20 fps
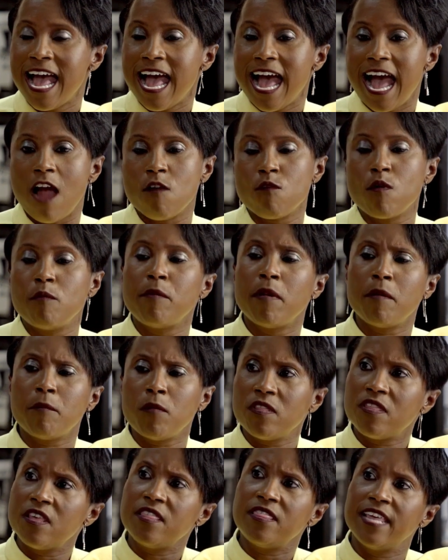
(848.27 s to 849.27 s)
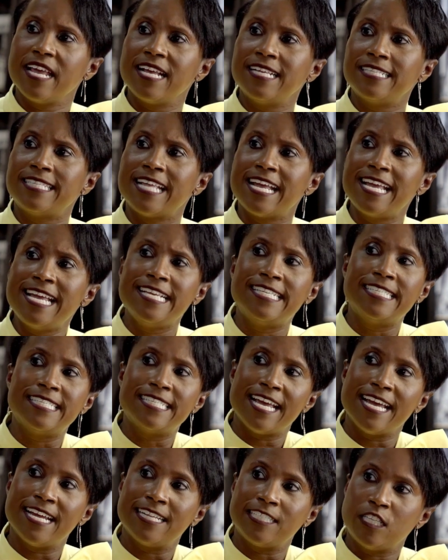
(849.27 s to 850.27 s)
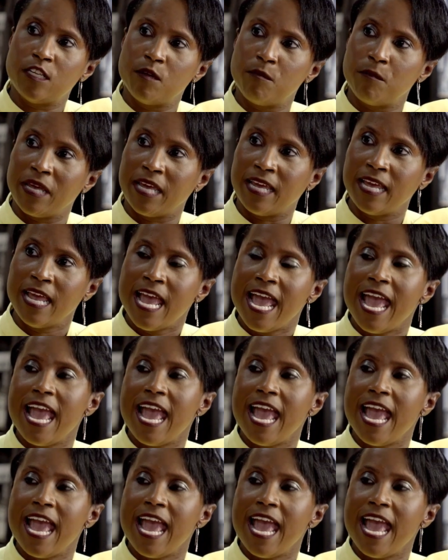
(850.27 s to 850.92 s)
I remember the things that he said to me